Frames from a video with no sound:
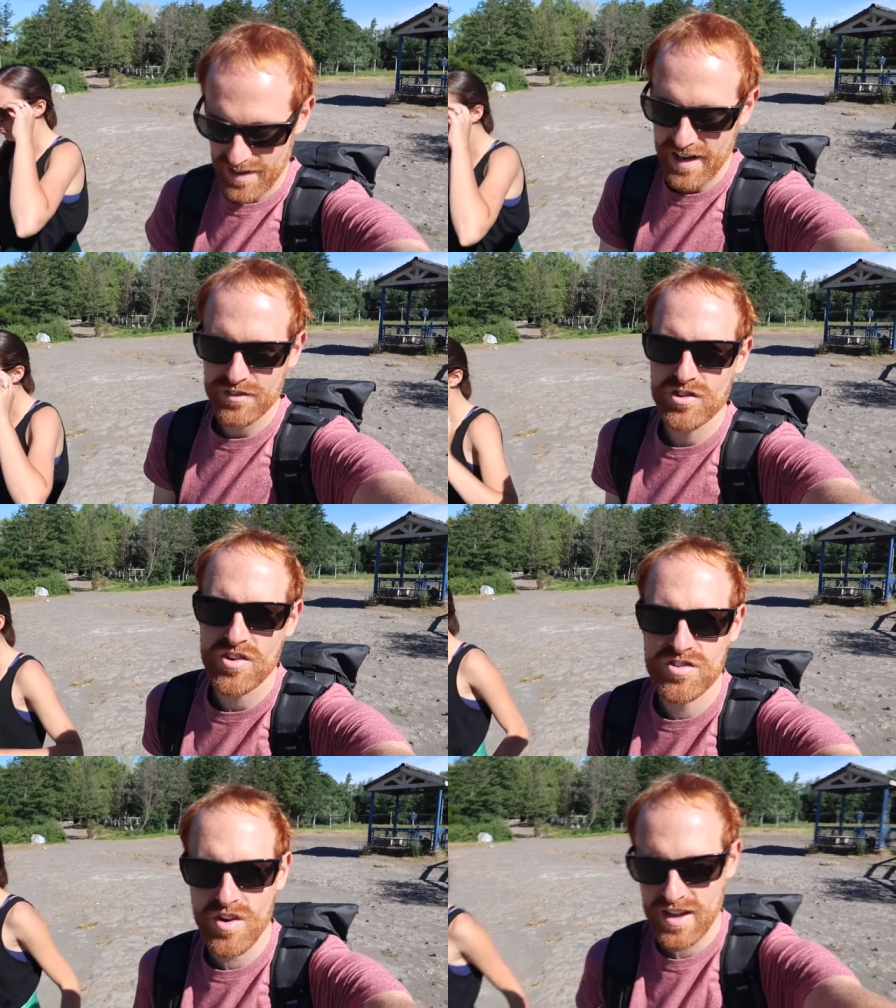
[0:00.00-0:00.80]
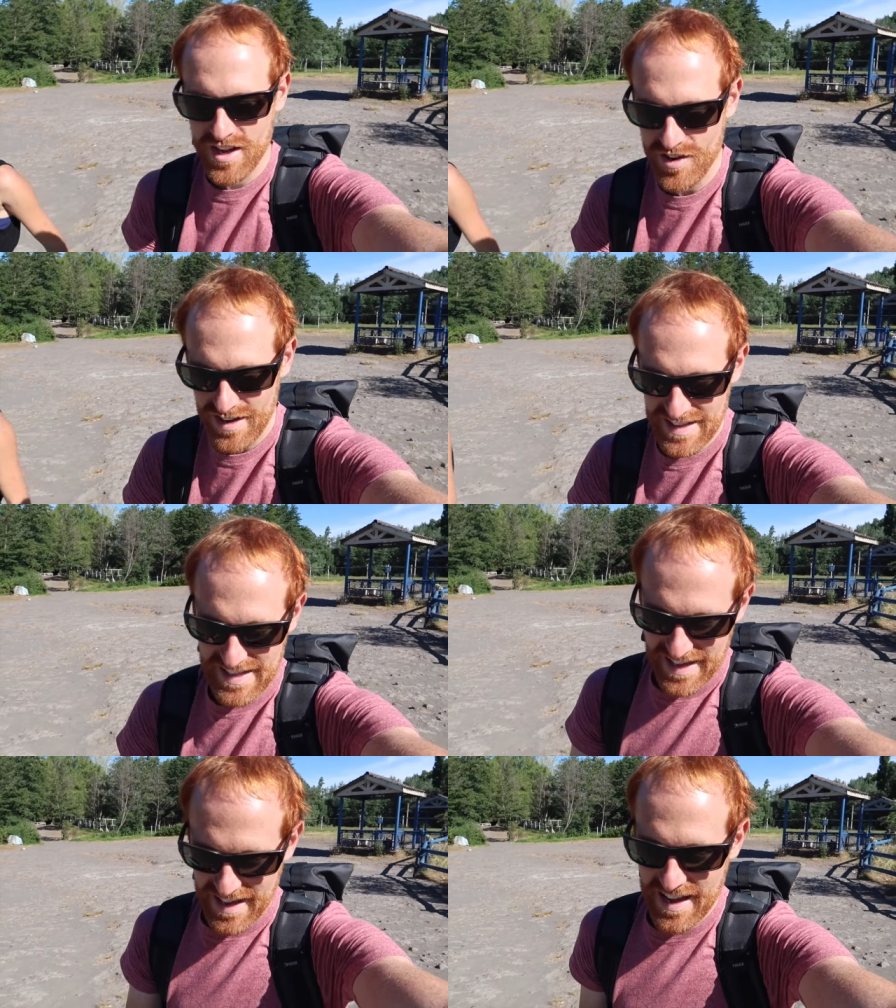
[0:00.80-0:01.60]
that I was just showing you.
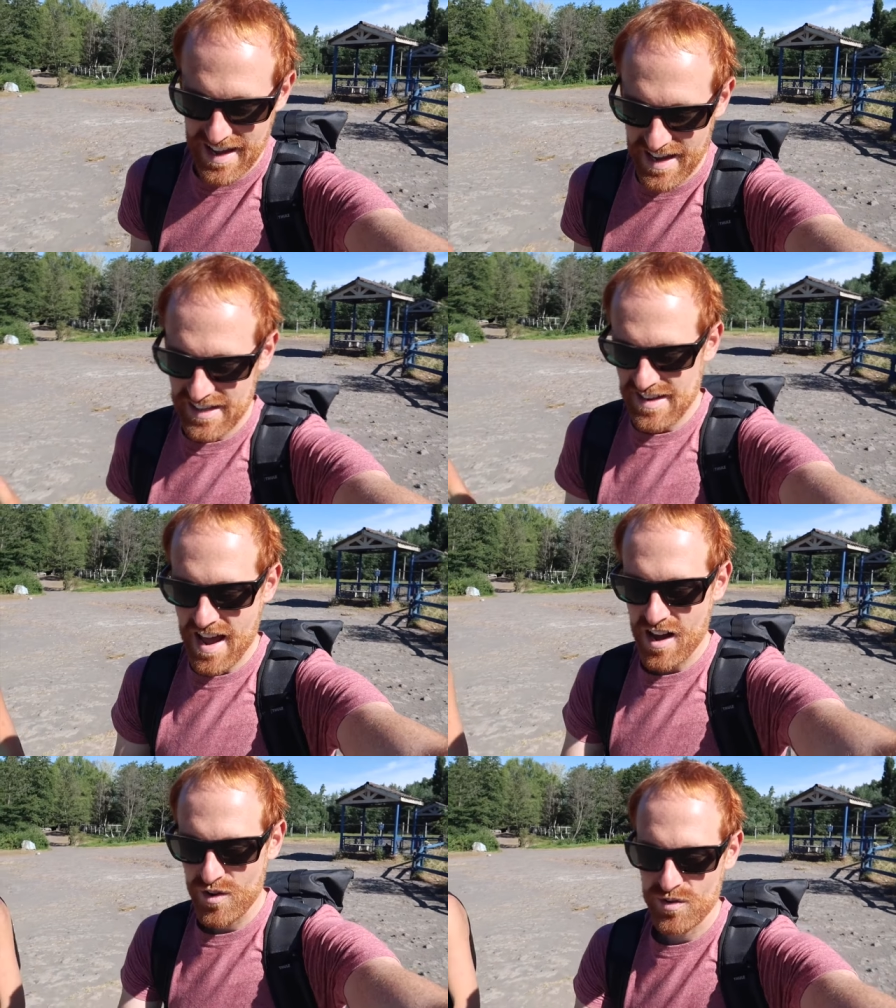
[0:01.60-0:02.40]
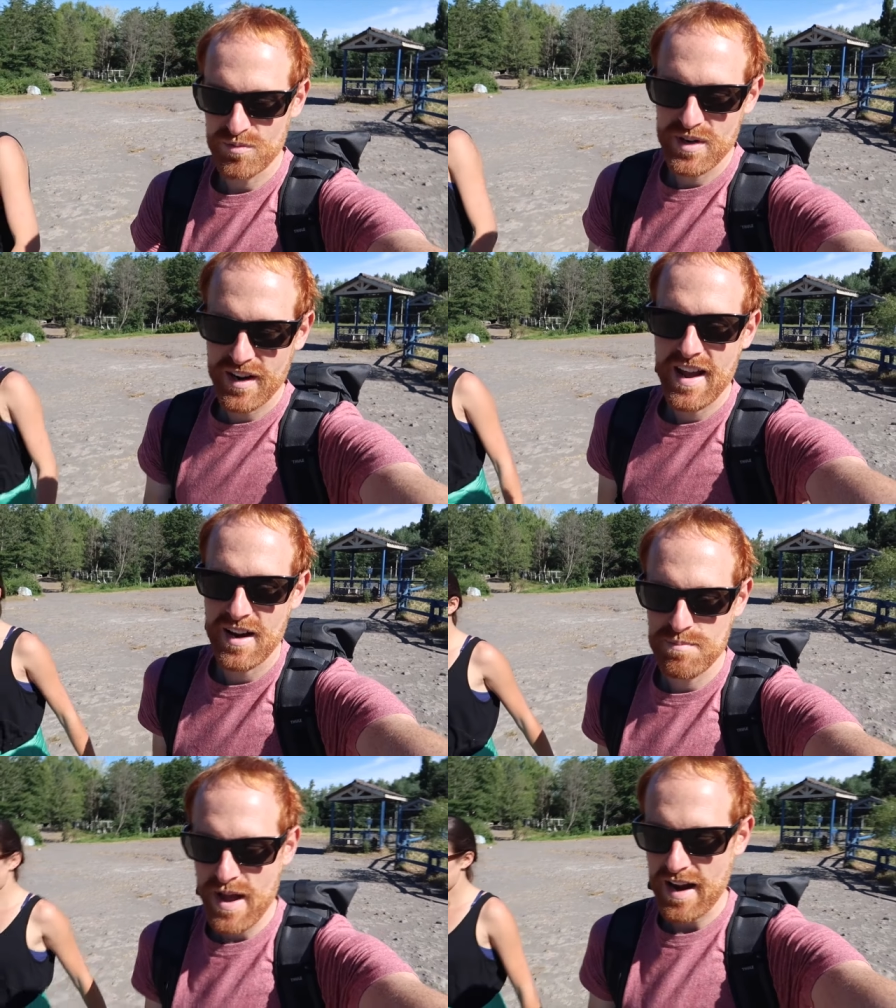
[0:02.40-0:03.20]
And now we are
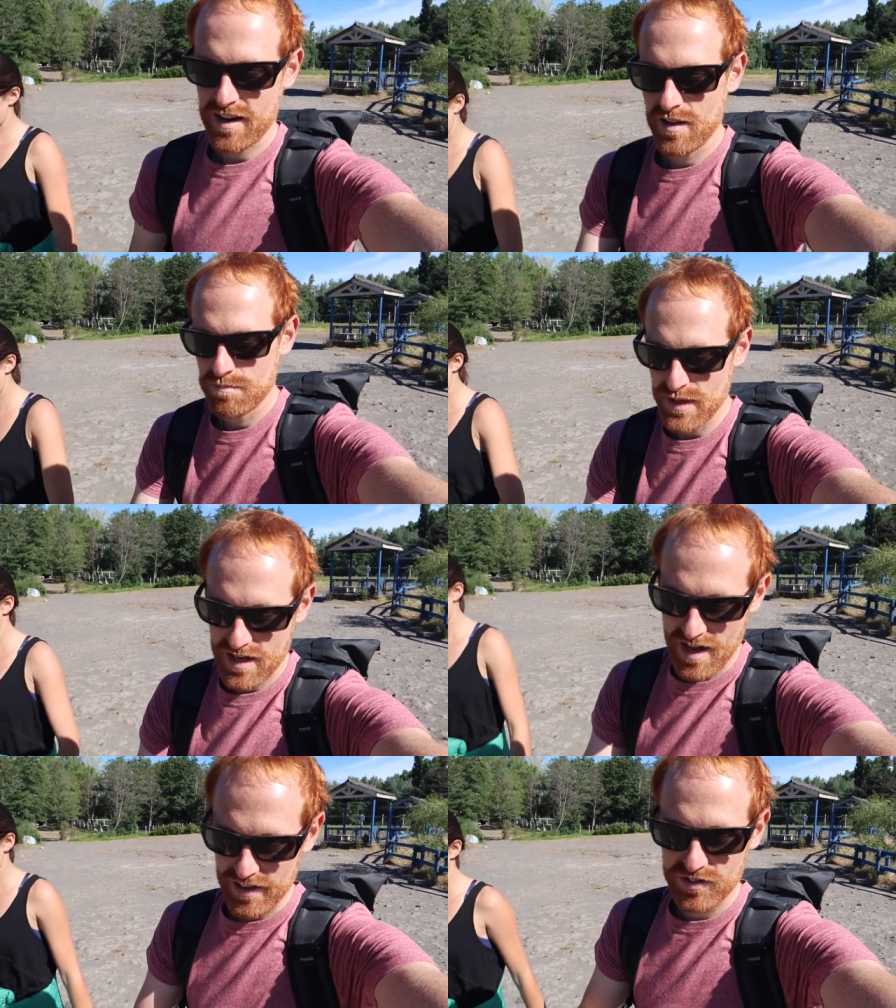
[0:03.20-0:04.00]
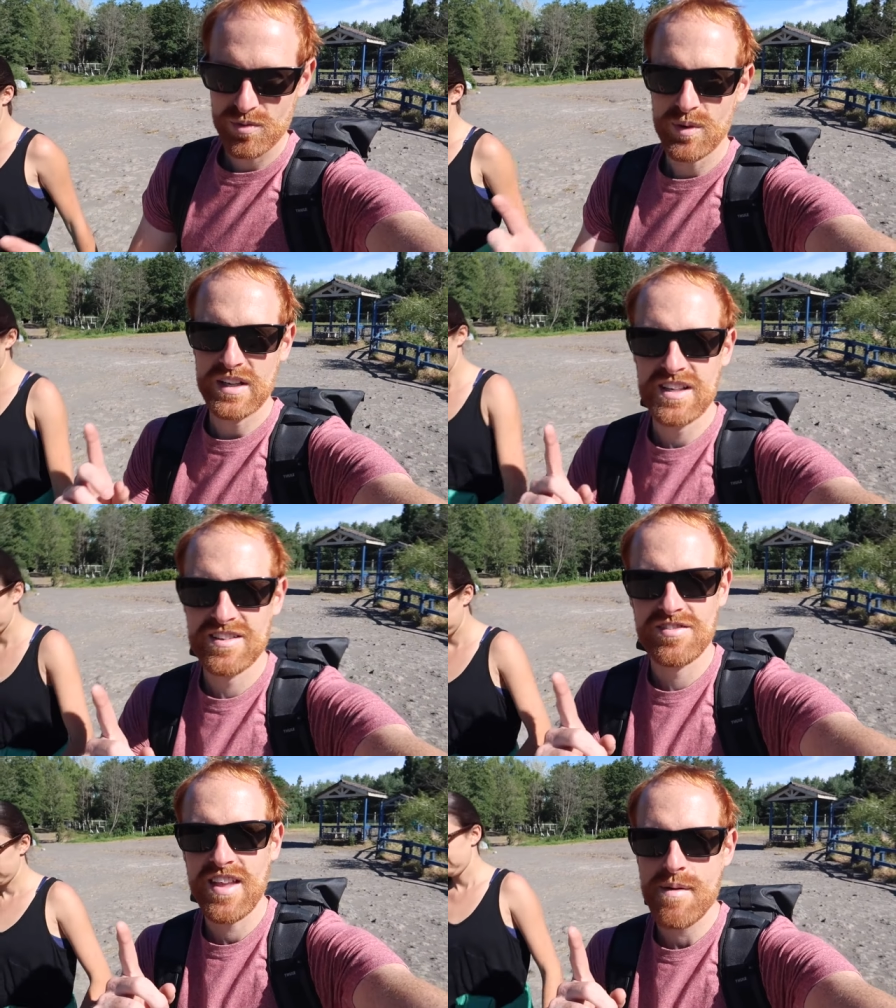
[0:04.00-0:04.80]
headed back because we need
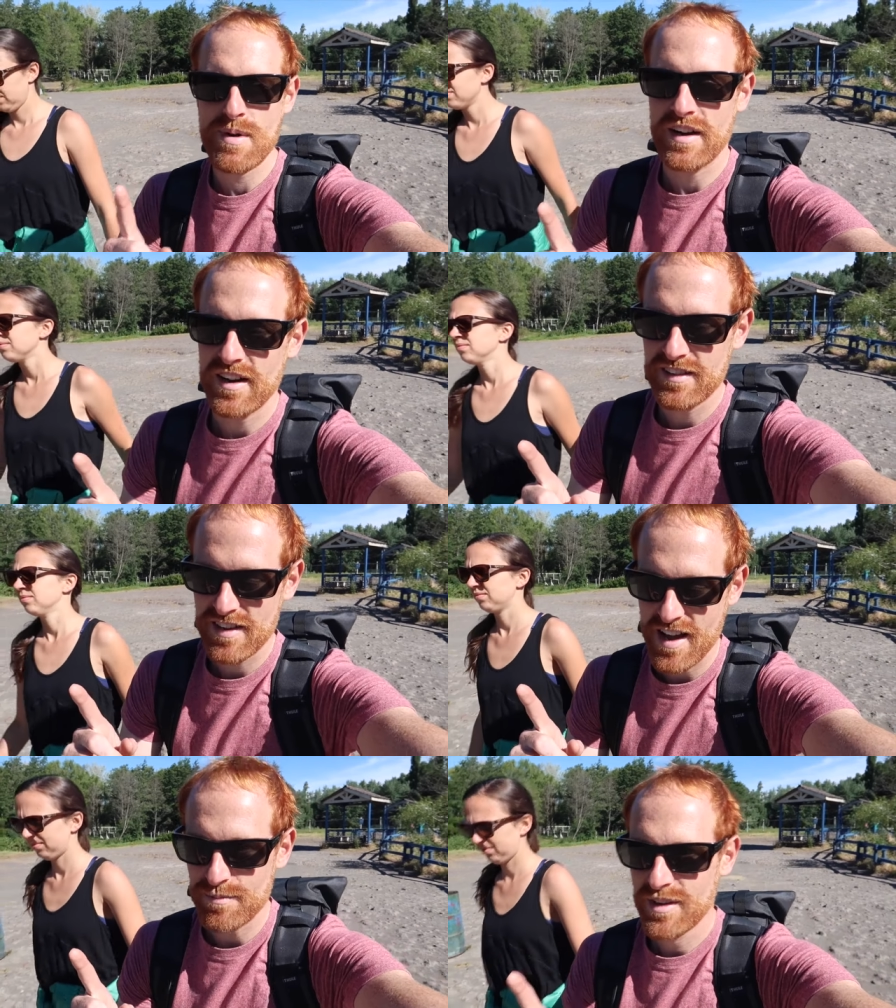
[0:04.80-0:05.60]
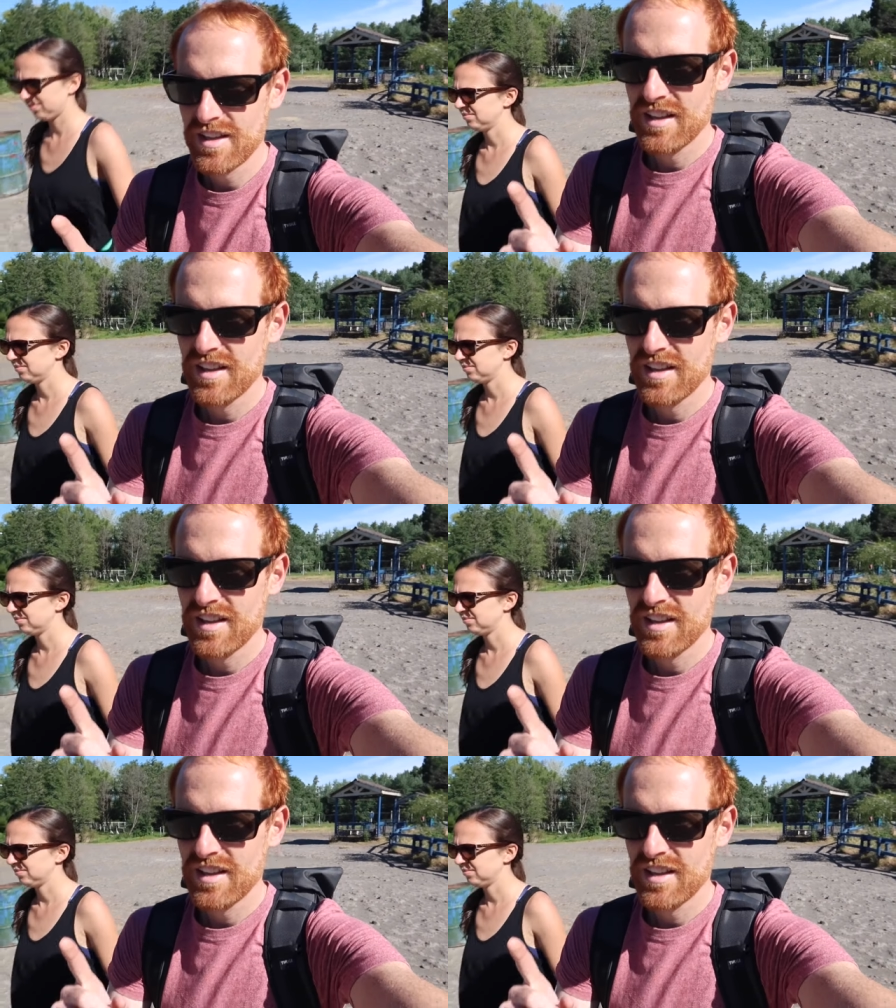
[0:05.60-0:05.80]
to stop at an ATM.